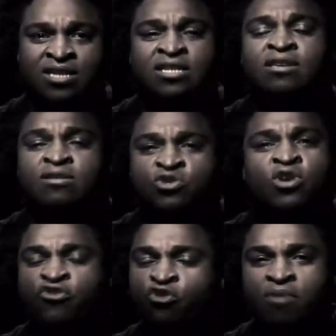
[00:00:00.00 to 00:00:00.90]
See,
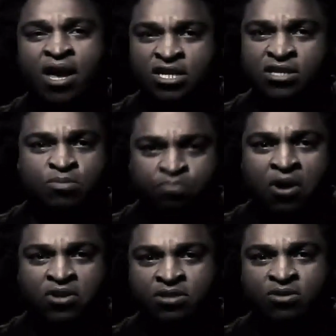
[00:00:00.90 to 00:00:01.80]
transformation is
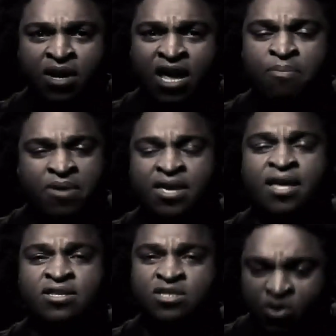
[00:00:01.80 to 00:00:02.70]
personal. It
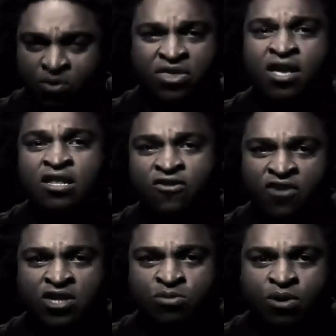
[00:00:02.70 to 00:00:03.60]
begins with the
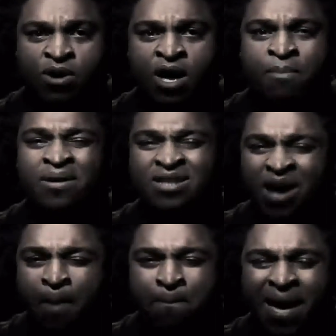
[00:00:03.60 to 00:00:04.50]
individual. But
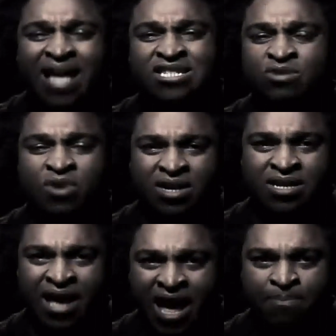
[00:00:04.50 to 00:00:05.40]
imagine what
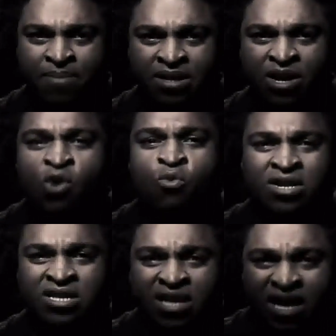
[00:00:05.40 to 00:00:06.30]
could happen
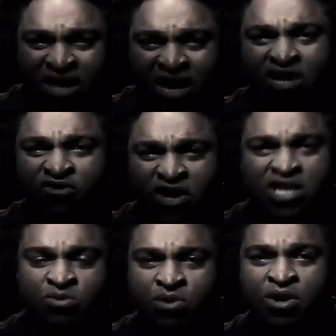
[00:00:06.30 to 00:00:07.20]
when the
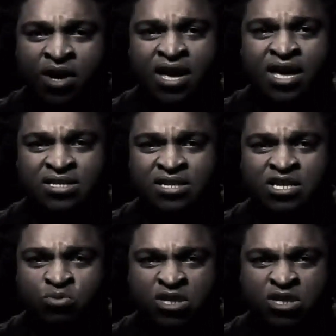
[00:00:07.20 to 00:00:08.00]
individual is